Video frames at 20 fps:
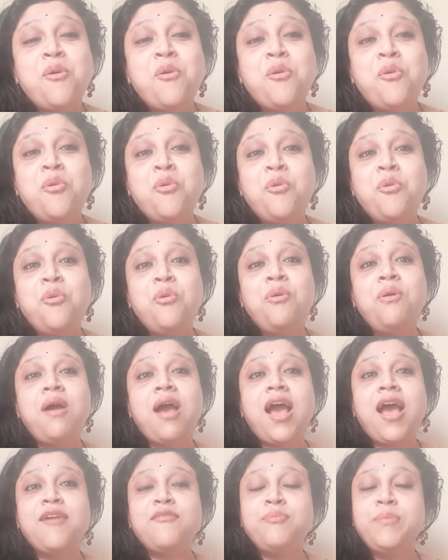who
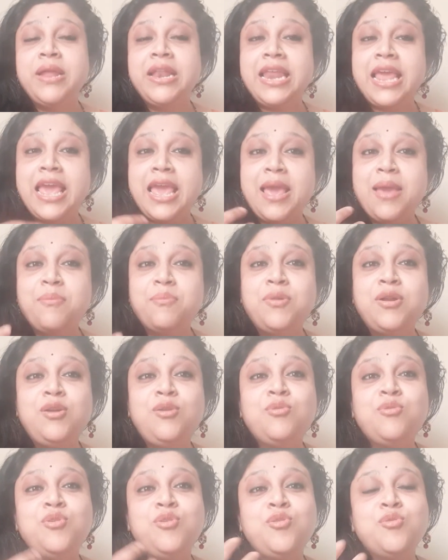have been able
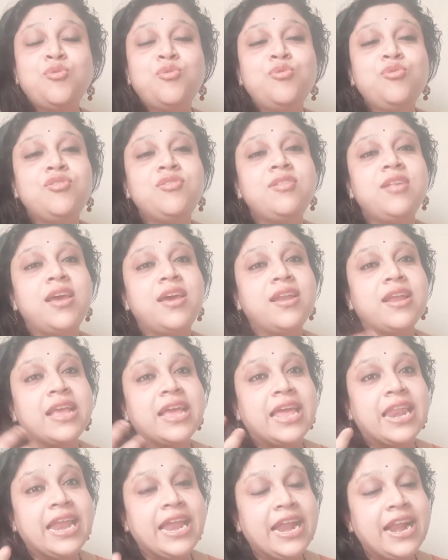to use their
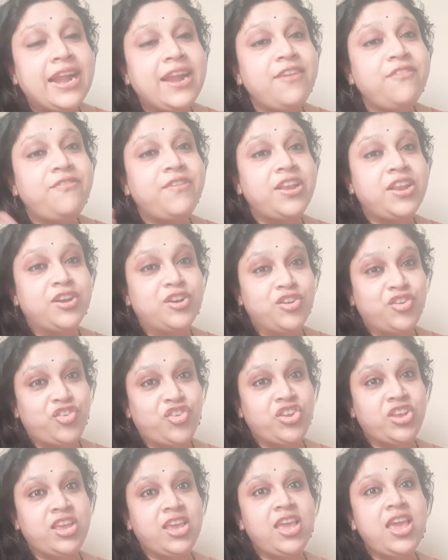creative
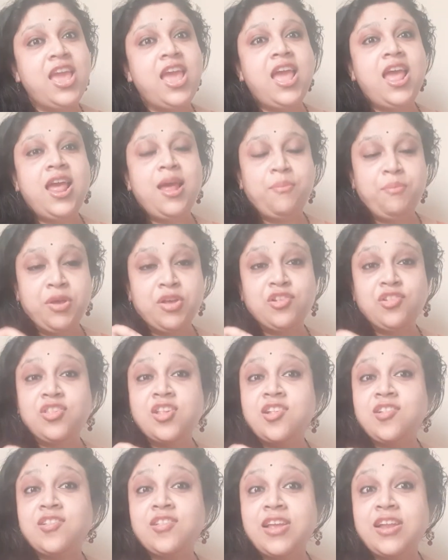energy, because
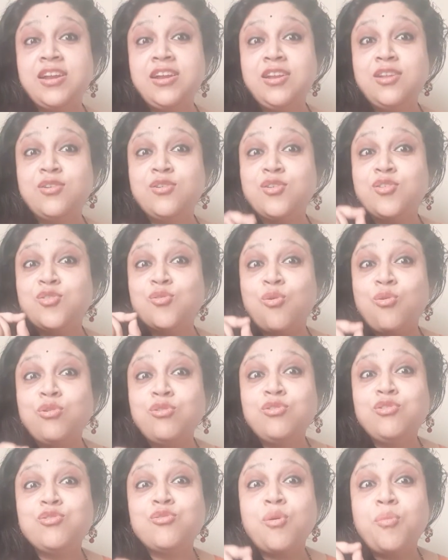this center is
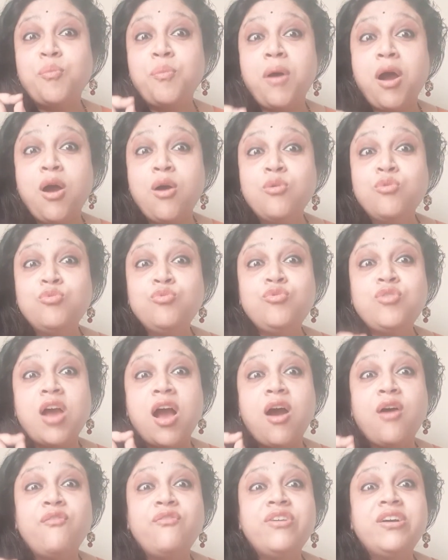also about
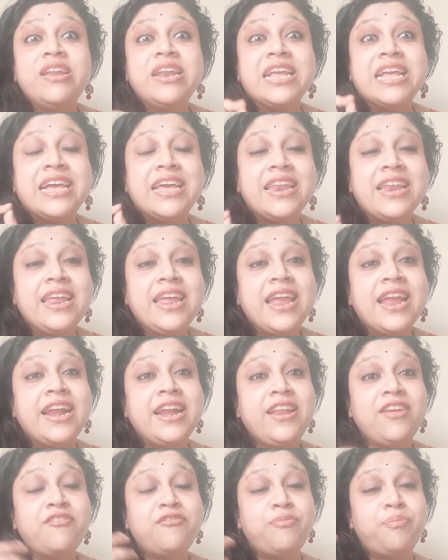our
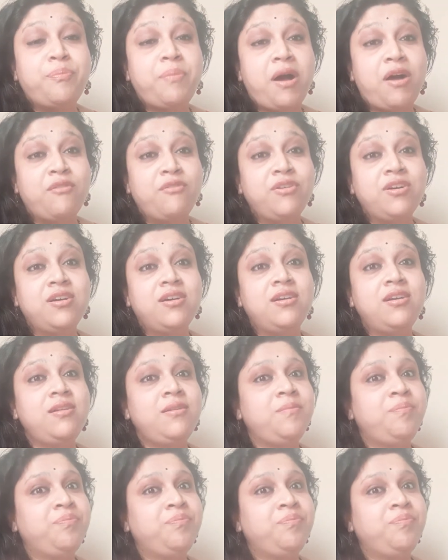creative power.